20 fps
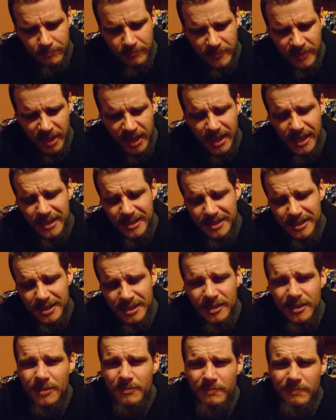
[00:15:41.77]
It has
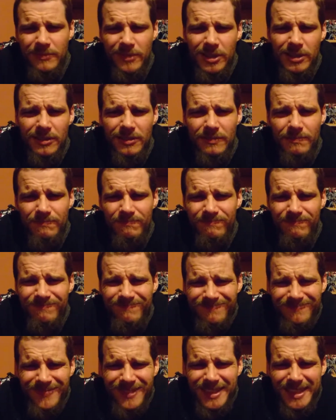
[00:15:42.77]
some good
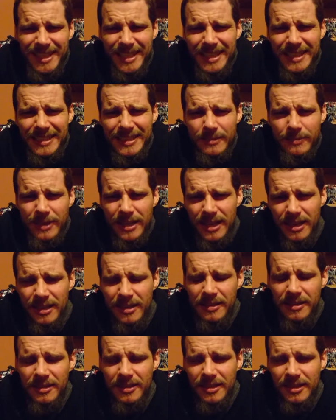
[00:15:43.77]
things about
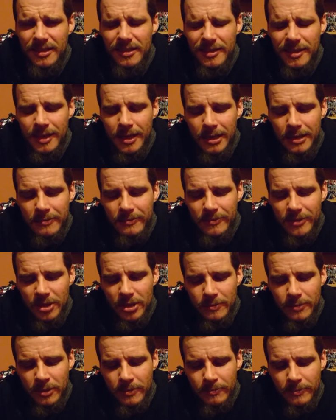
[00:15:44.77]
it. The detail in
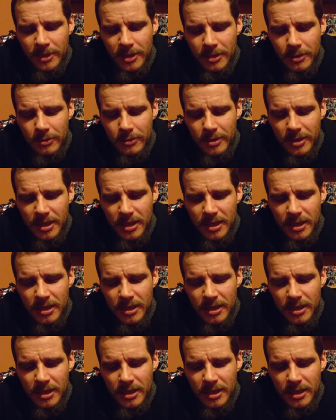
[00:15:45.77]
robot mode.